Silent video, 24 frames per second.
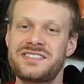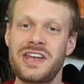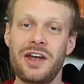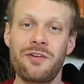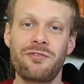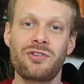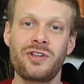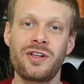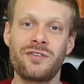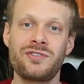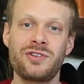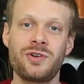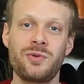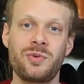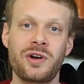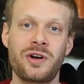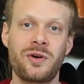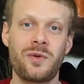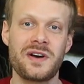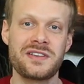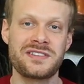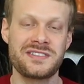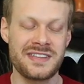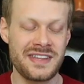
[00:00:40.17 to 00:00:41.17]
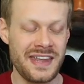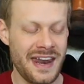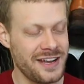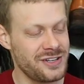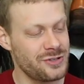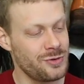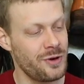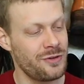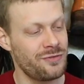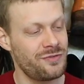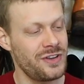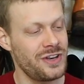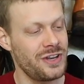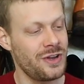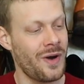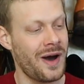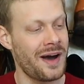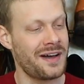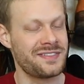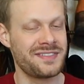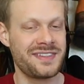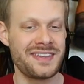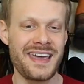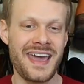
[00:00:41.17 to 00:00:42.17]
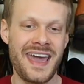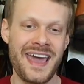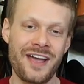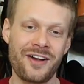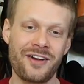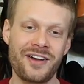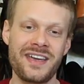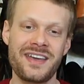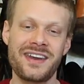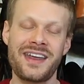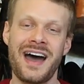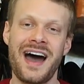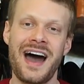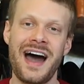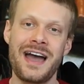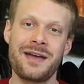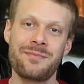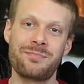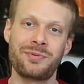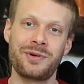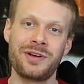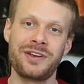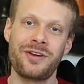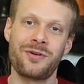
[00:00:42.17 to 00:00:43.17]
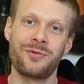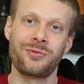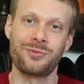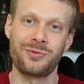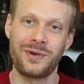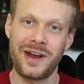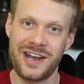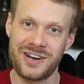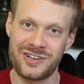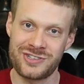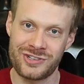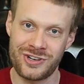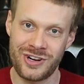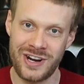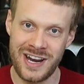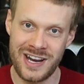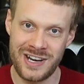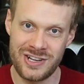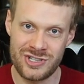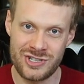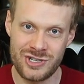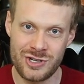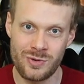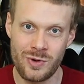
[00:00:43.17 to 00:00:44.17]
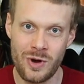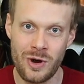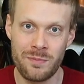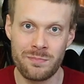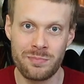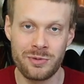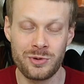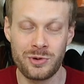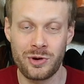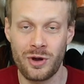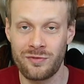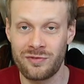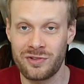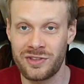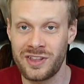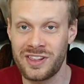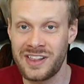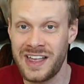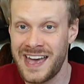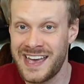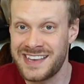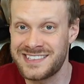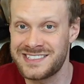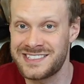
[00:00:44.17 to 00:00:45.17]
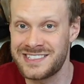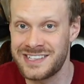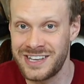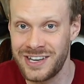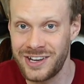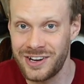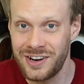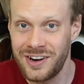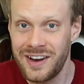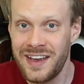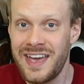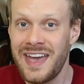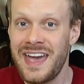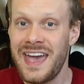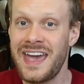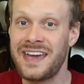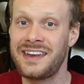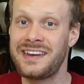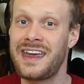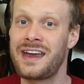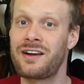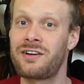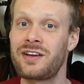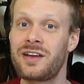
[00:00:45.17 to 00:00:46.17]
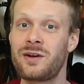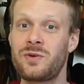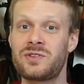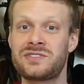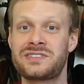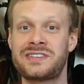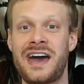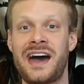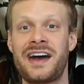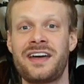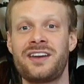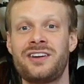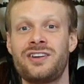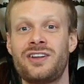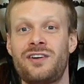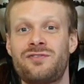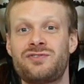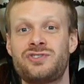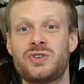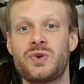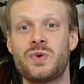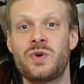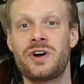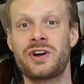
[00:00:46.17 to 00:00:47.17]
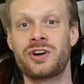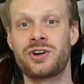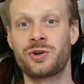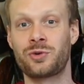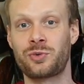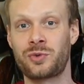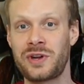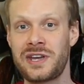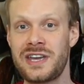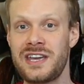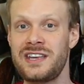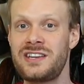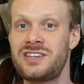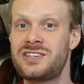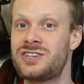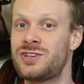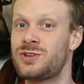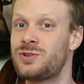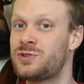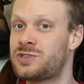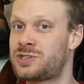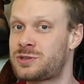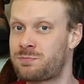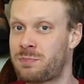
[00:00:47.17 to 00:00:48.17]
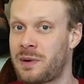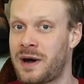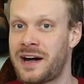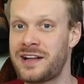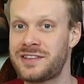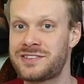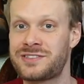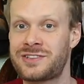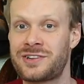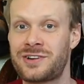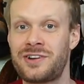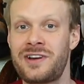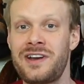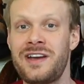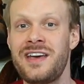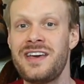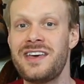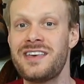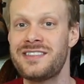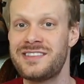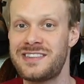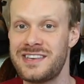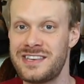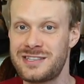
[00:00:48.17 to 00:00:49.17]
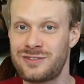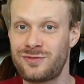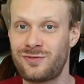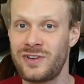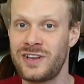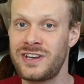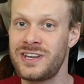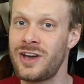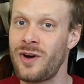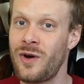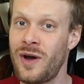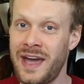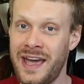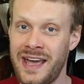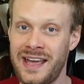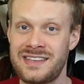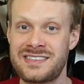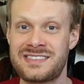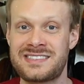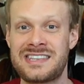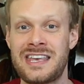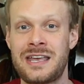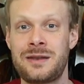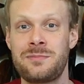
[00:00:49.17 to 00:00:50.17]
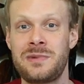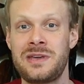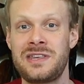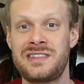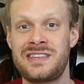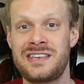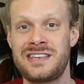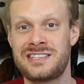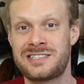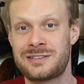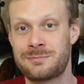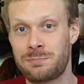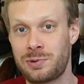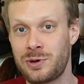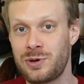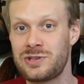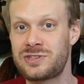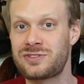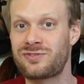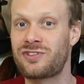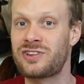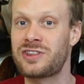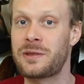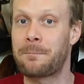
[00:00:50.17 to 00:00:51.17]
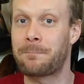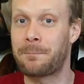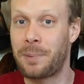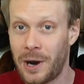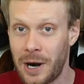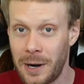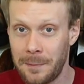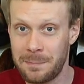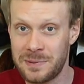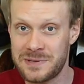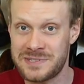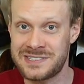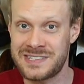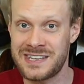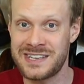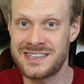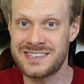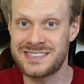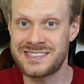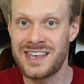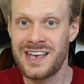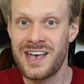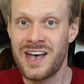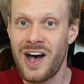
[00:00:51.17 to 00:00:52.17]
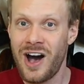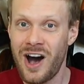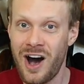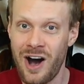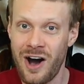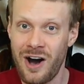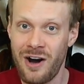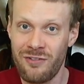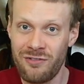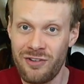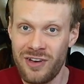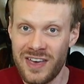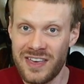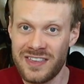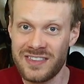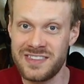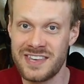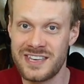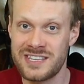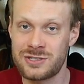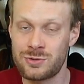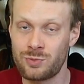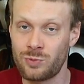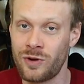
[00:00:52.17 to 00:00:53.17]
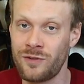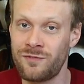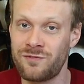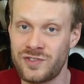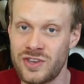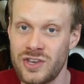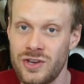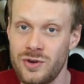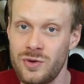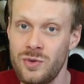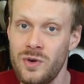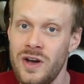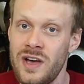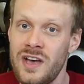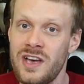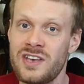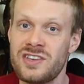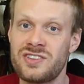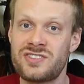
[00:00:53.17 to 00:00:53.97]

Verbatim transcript: Several of you requested that I do a video on the Ariat Hybrid Rancher H2O boot over the last year, and Ariat was kind enough to agree to sponsor this video and send me these boots for the purposes of this review.